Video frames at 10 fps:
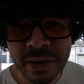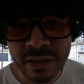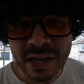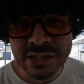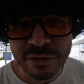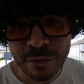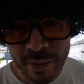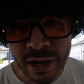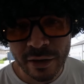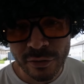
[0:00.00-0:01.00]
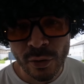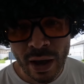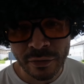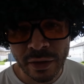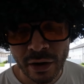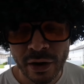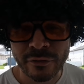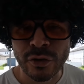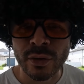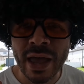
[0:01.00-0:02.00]
be a lesson for many of you out there.
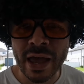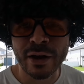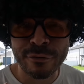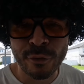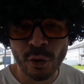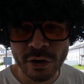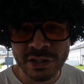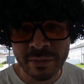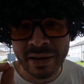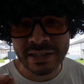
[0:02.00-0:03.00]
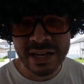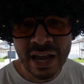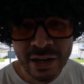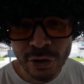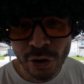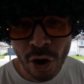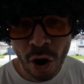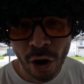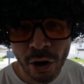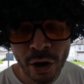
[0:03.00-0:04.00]
If you can't afford to maintain your
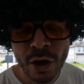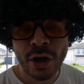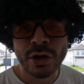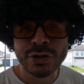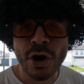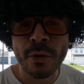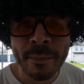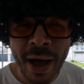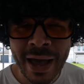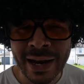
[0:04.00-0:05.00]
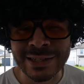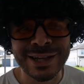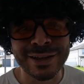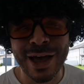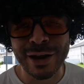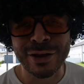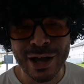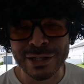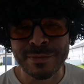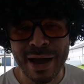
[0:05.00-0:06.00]
car, don't buy it. I see a lot of you
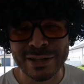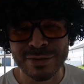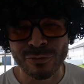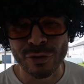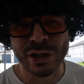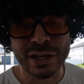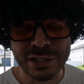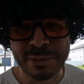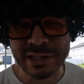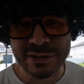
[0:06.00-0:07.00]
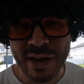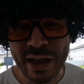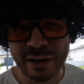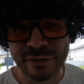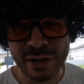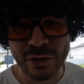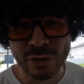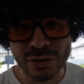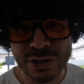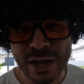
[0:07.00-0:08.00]
guys buying some really expensive high-end
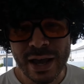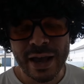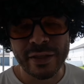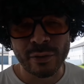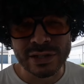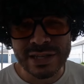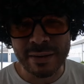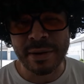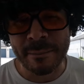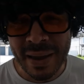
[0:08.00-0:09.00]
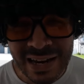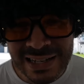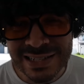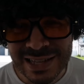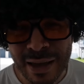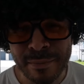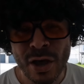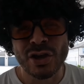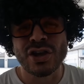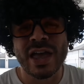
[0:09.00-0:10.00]
vehicles, and then when it's time to maintenance them,
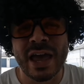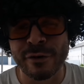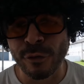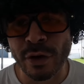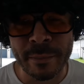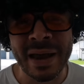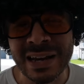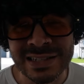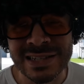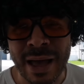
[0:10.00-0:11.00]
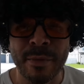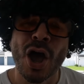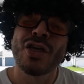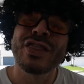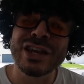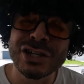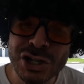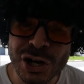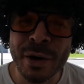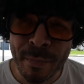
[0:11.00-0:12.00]
you can't afford to maintenance them. Then you
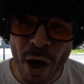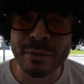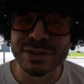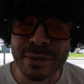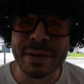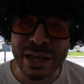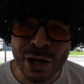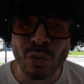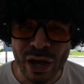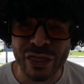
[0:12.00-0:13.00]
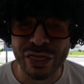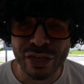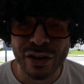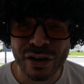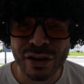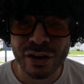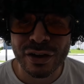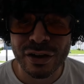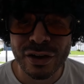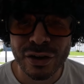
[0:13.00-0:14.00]
shouldn't have bought them to begin with. That's
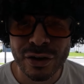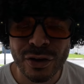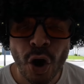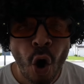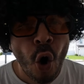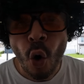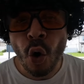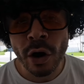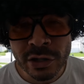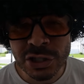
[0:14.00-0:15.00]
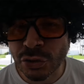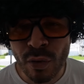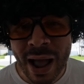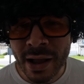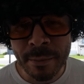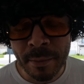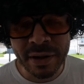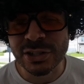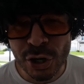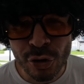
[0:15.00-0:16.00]
why I bought the cheapest. Or just rack up a
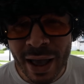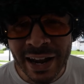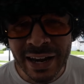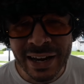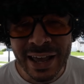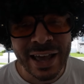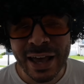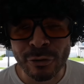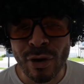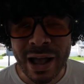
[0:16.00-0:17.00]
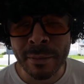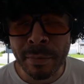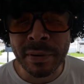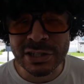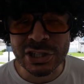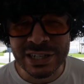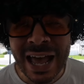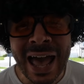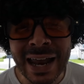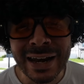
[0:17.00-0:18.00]
bunch of credit and rack up a bunch of
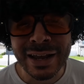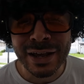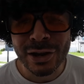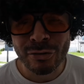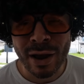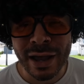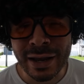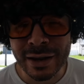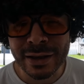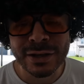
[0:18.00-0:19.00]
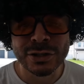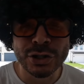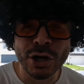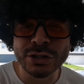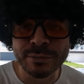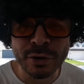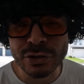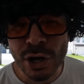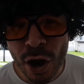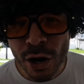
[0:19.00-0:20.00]
debt, right? Charge up
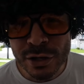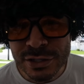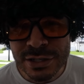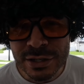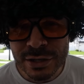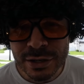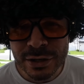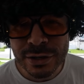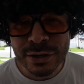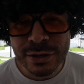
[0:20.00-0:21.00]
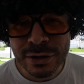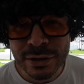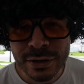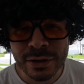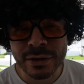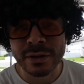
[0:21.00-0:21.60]
those cards. Don't do that.